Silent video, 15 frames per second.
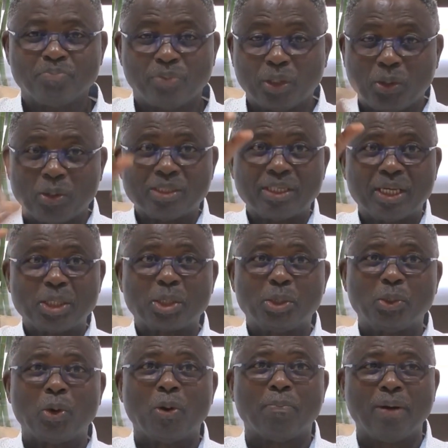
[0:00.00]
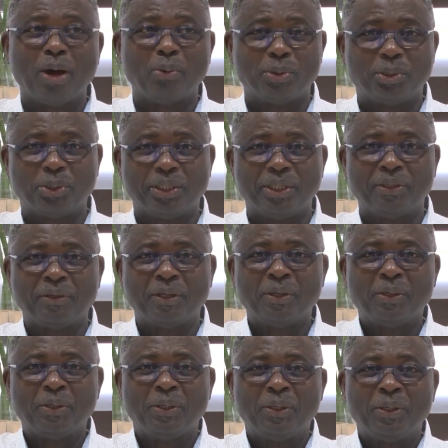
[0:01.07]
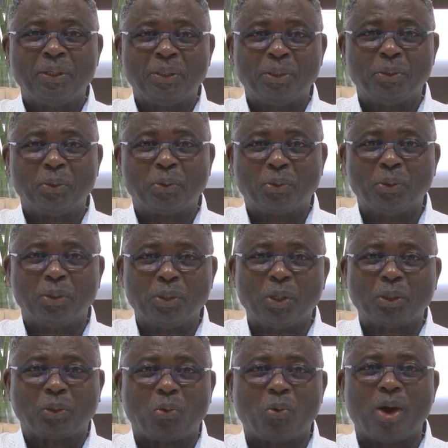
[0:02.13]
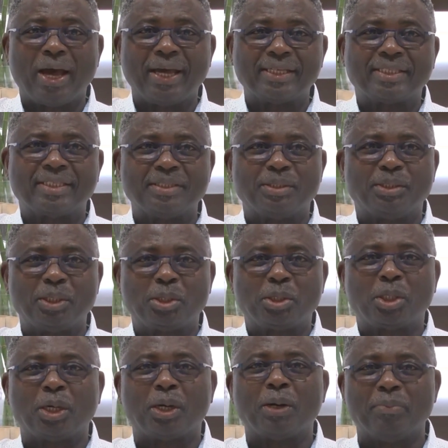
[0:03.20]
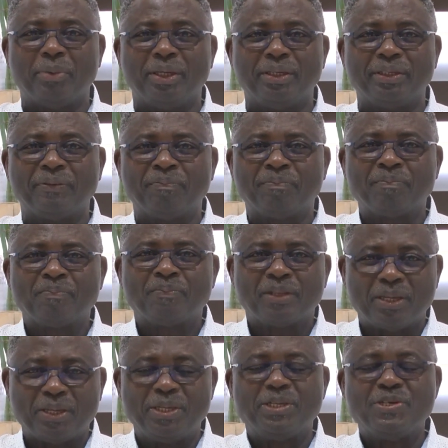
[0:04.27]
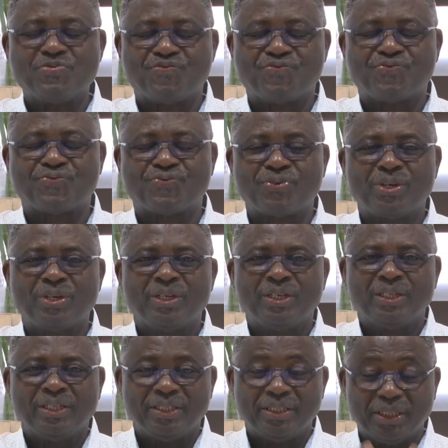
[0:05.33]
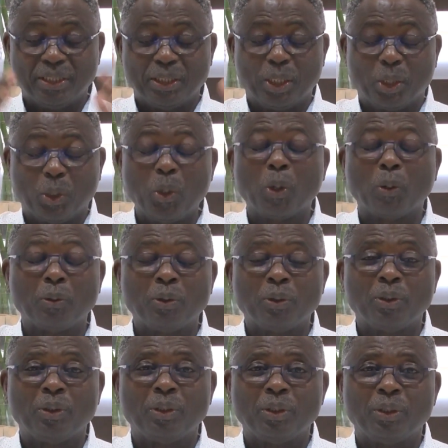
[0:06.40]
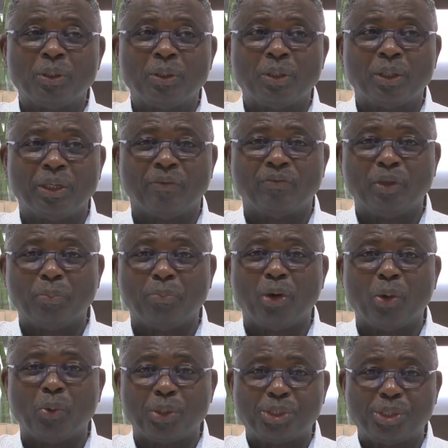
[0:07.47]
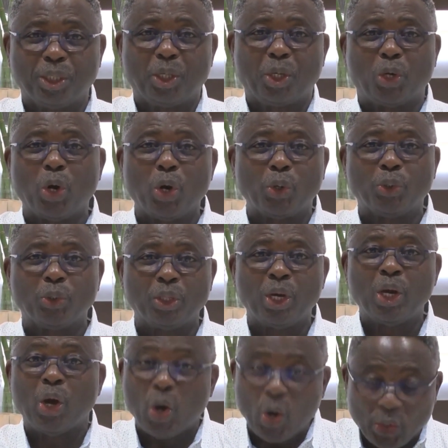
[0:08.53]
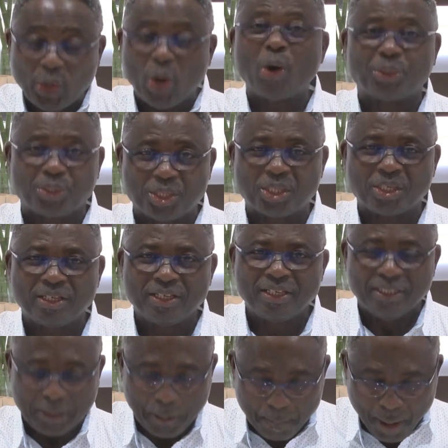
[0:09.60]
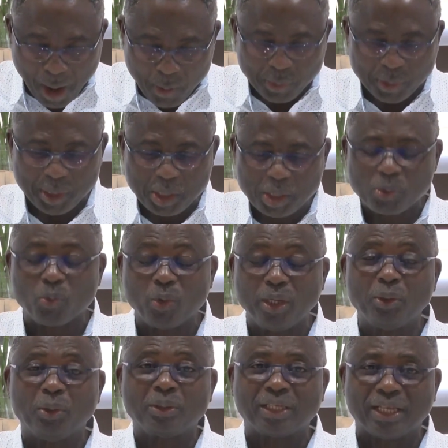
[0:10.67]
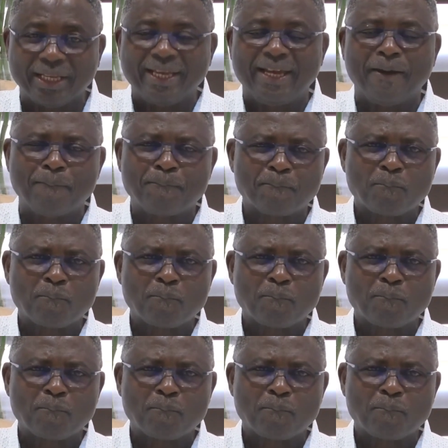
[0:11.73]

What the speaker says: because there's no boundary, you could not quite determine if the goal, if the ball was a goal or not. The boundaries were not clear.